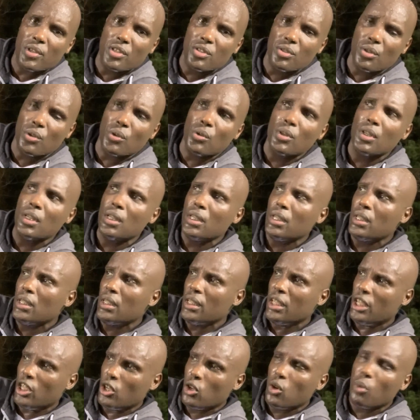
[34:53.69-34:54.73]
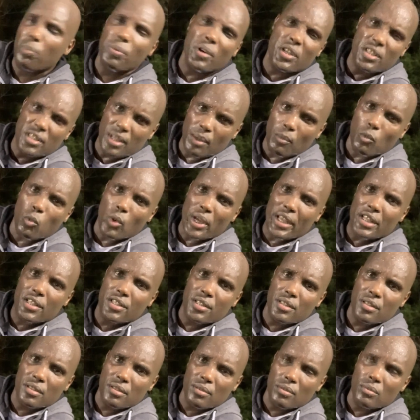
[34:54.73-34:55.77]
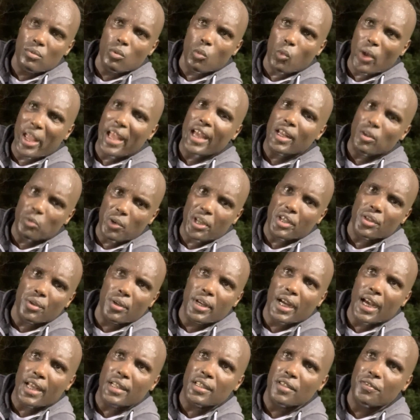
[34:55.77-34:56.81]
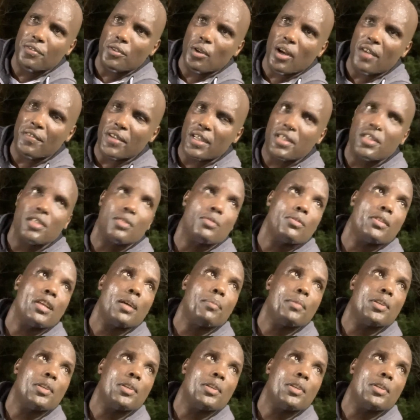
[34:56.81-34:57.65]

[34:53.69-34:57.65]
So incorporate some weights where and when you can, if you have access to them.